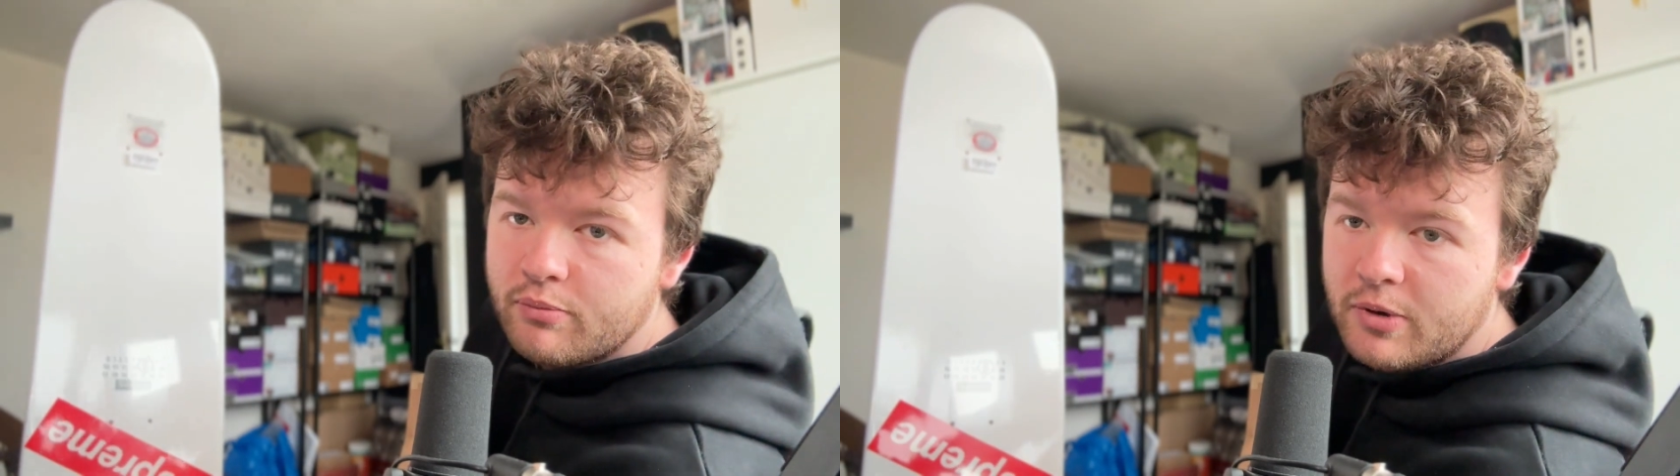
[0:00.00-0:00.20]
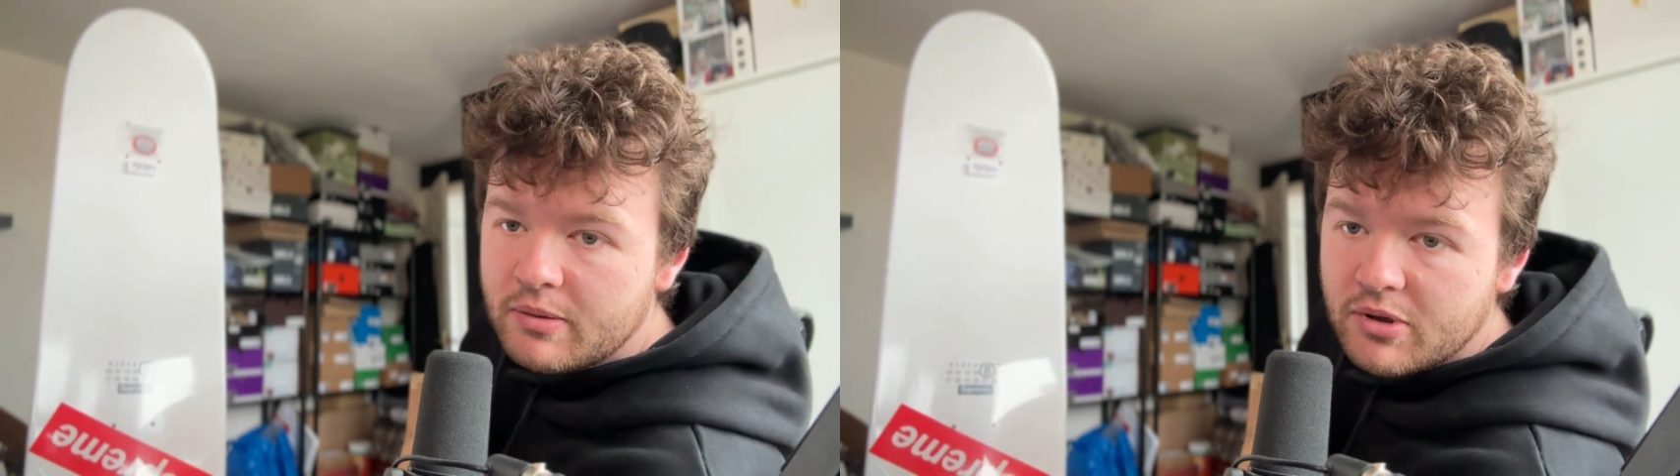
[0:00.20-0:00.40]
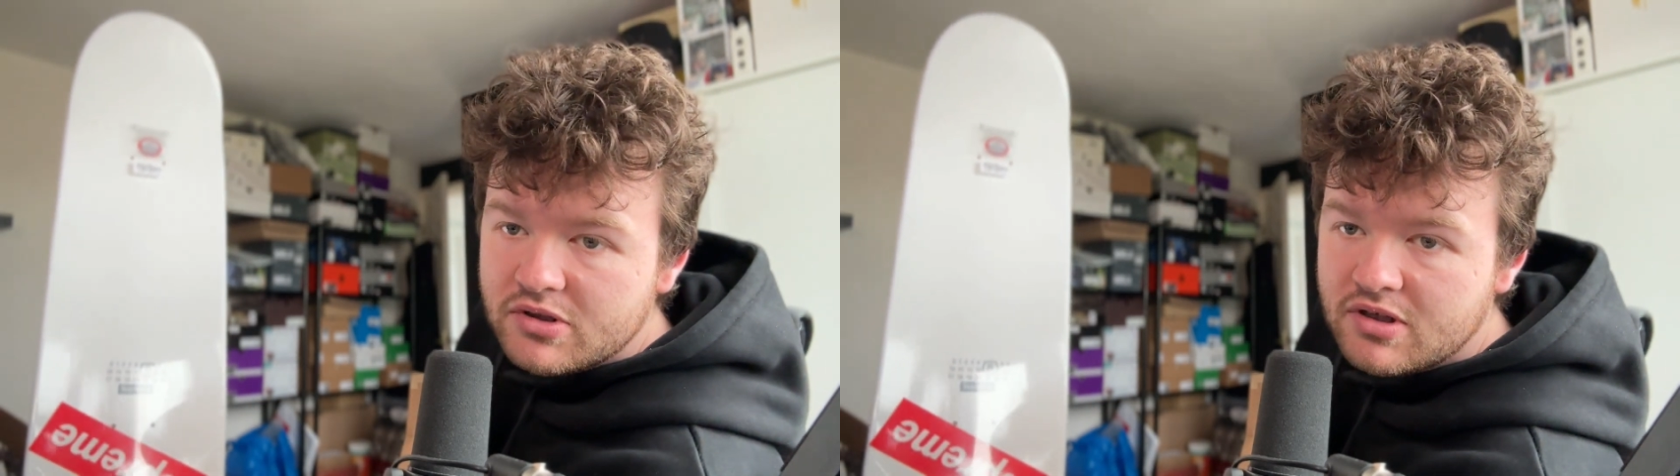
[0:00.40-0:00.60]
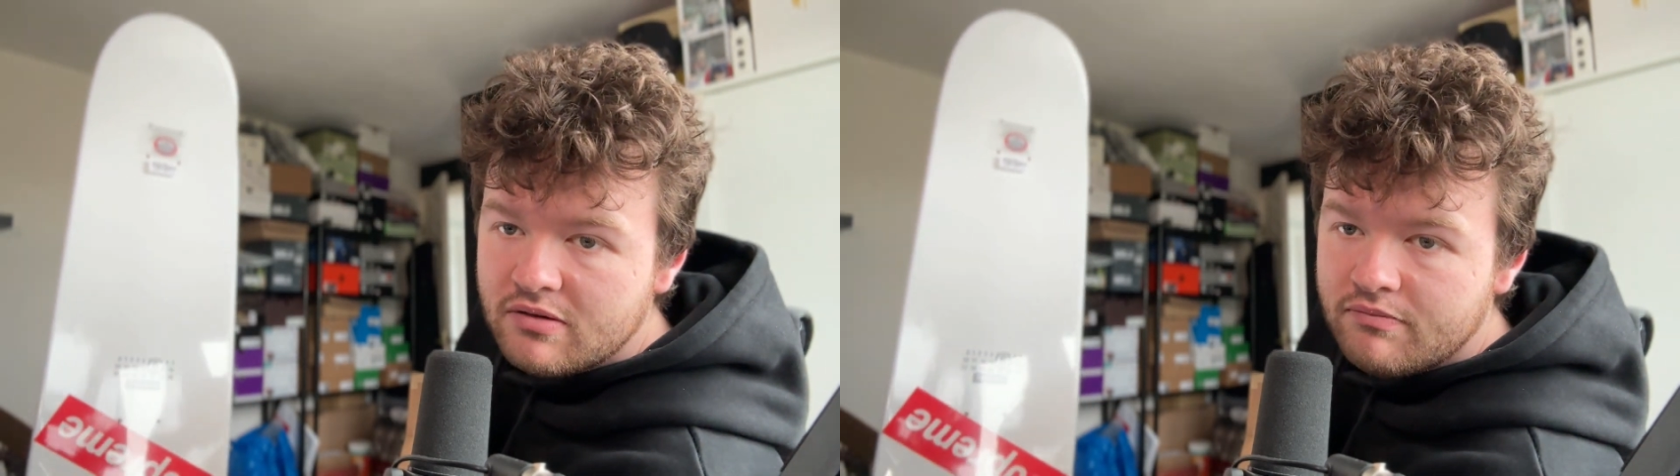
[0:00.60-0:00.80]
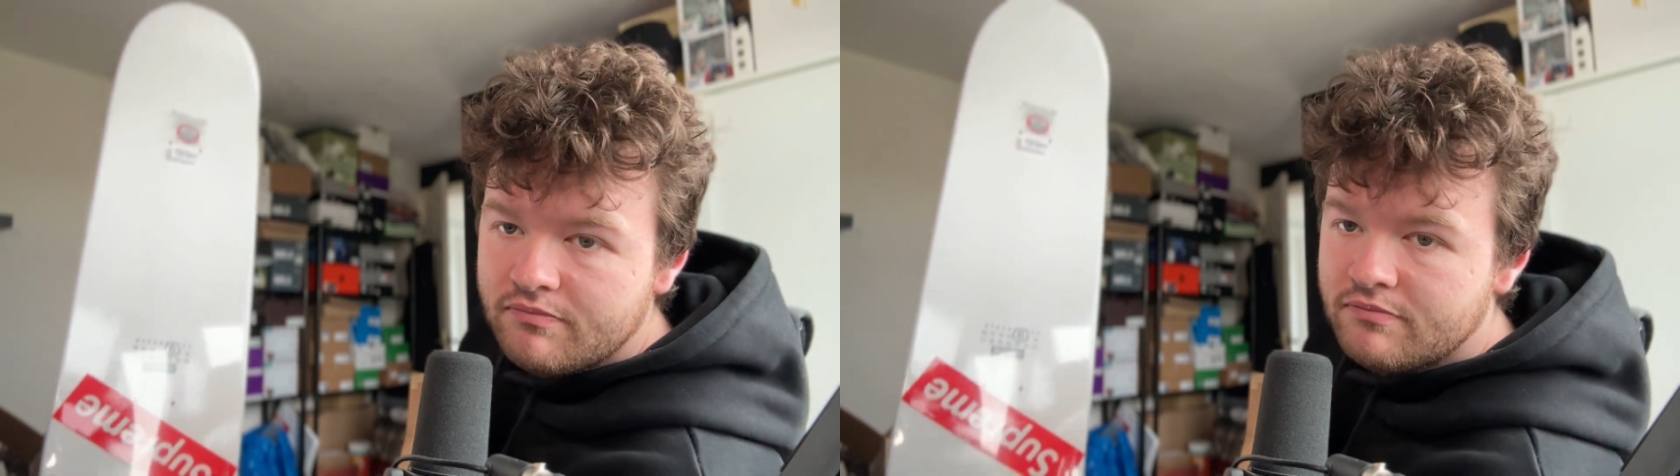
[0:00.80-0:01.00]
Pretty much
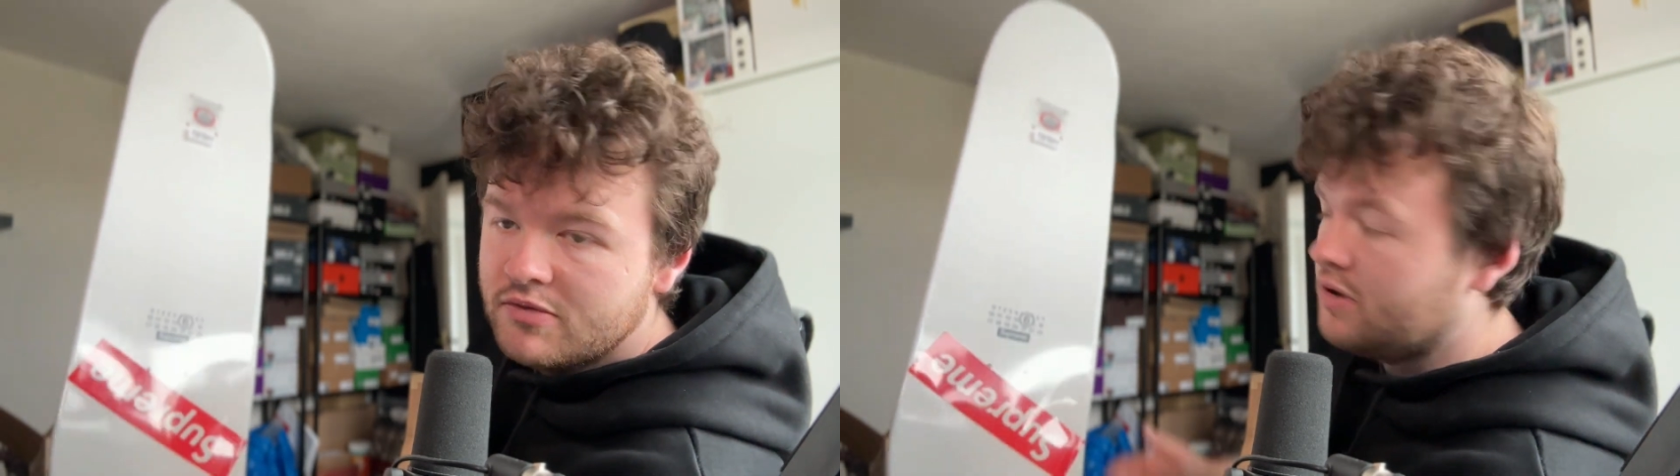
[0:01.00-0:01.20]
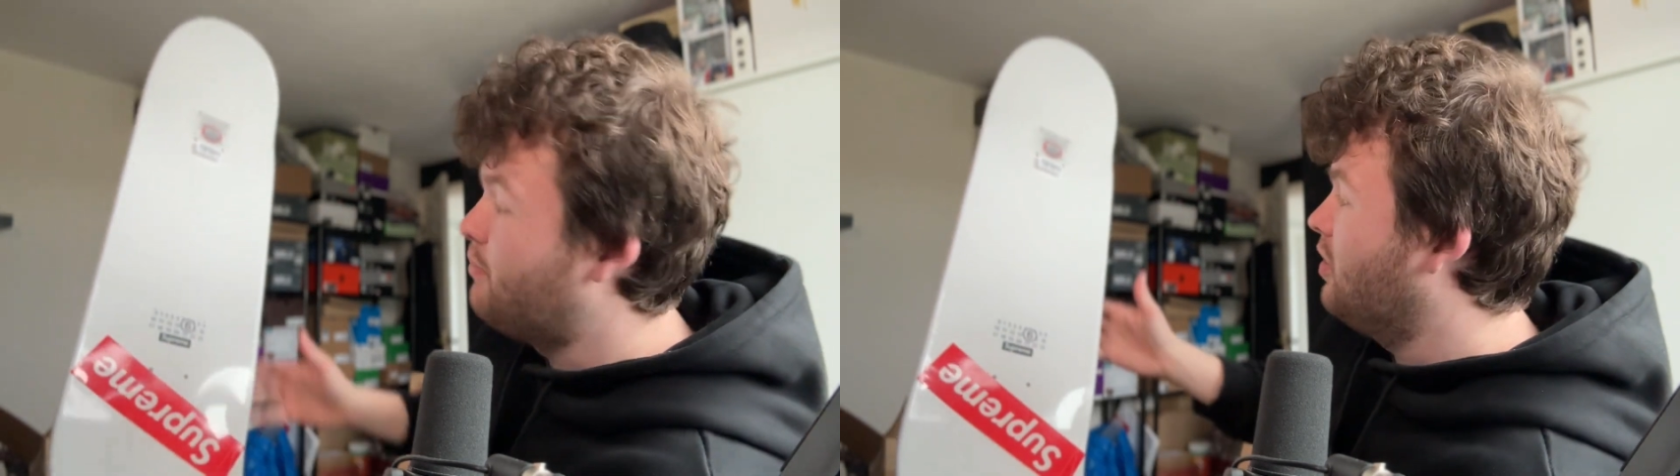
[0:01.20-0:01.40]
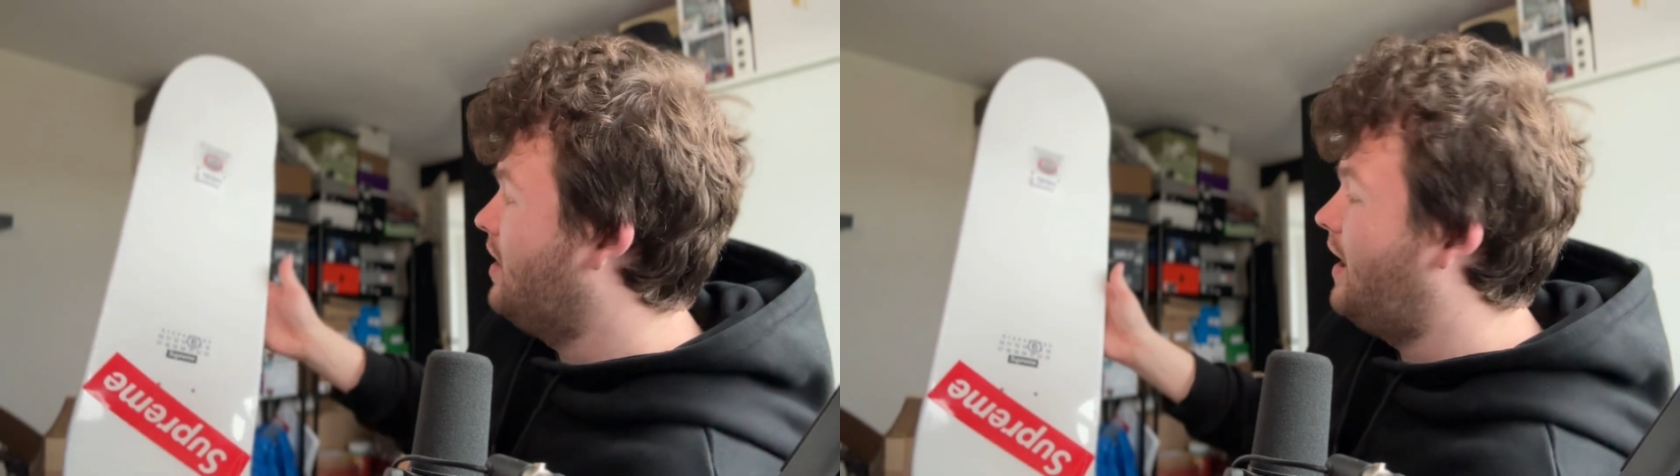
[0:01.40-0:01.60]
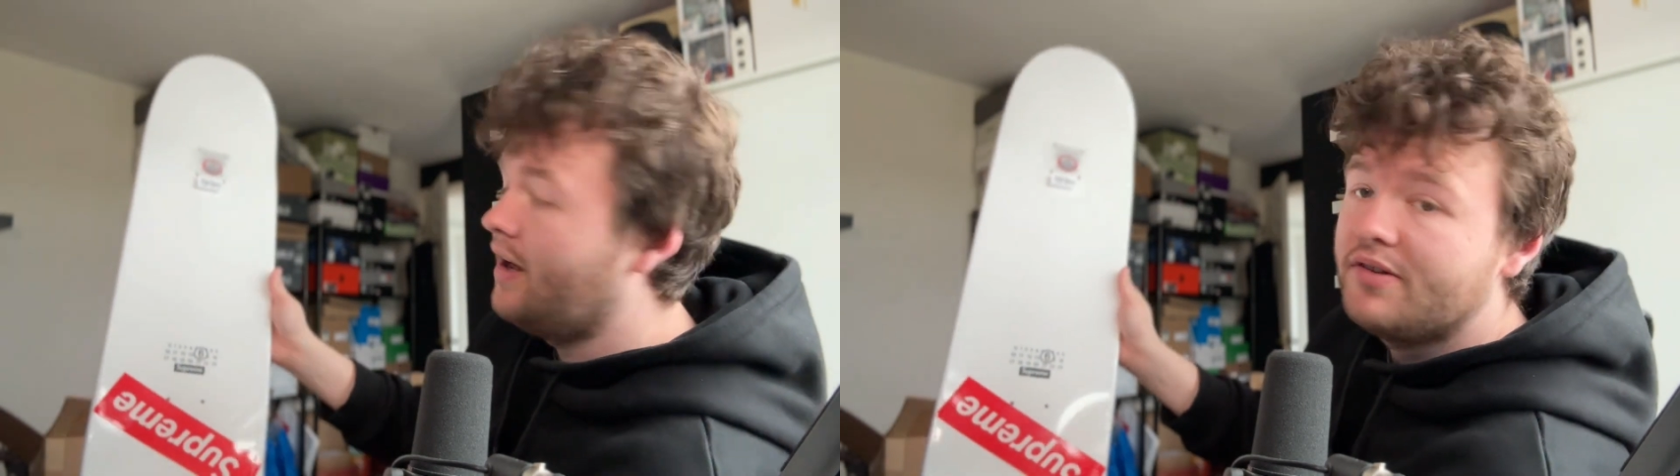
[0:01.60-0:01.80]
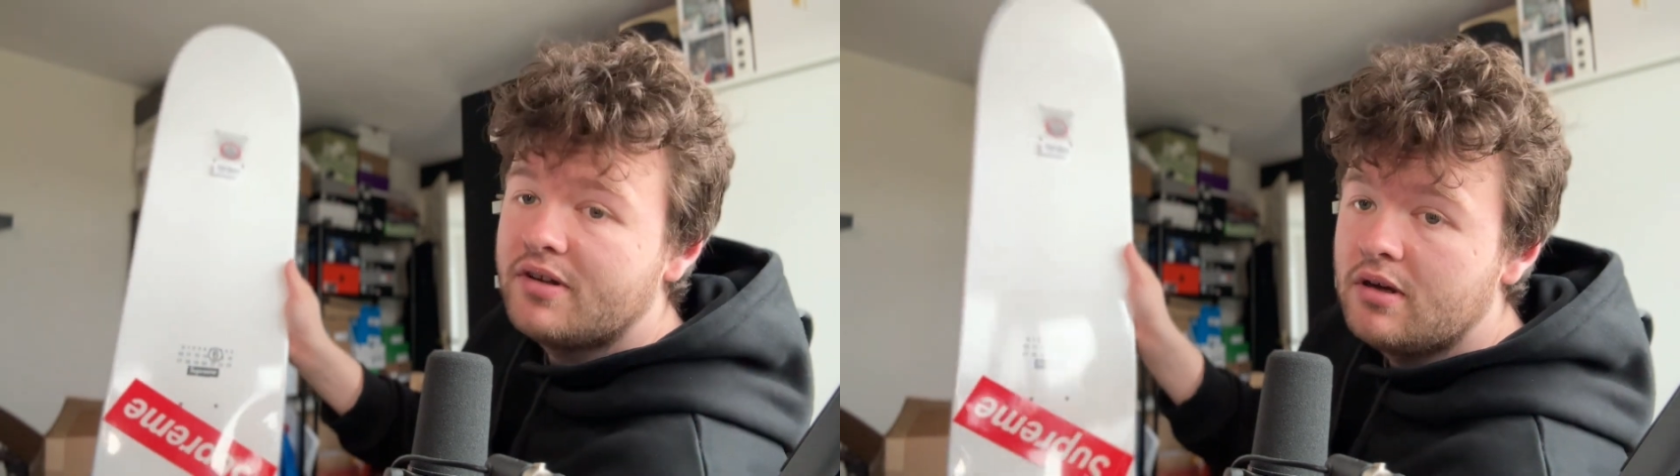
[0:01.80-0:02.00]
simple
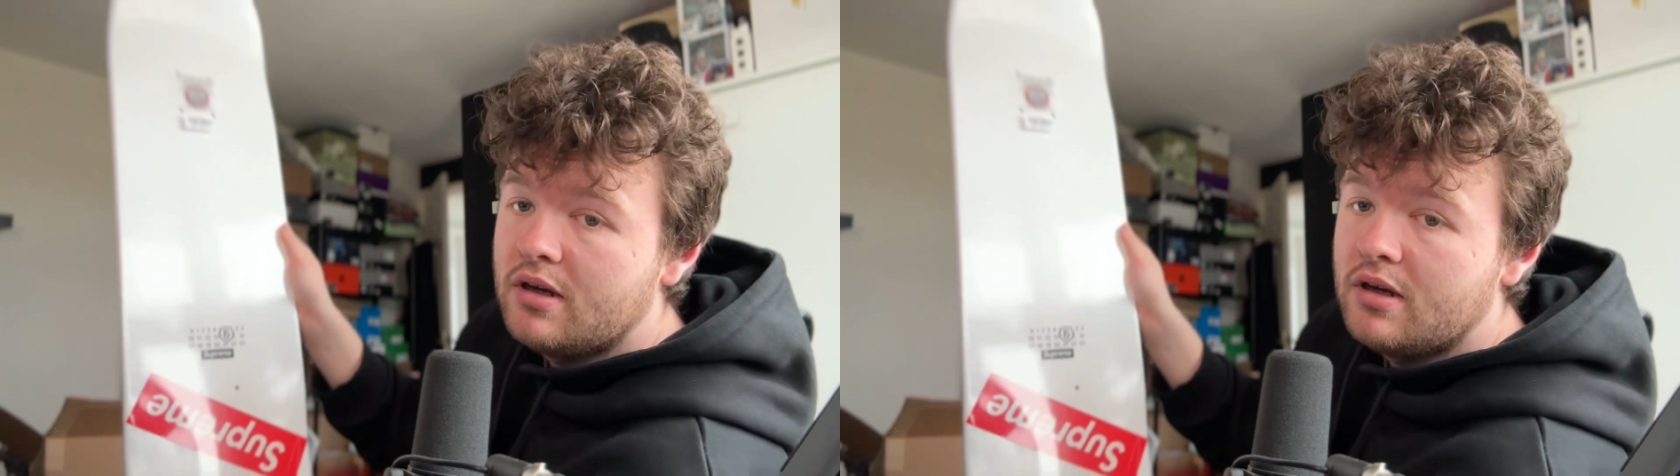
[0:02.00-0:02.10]
as.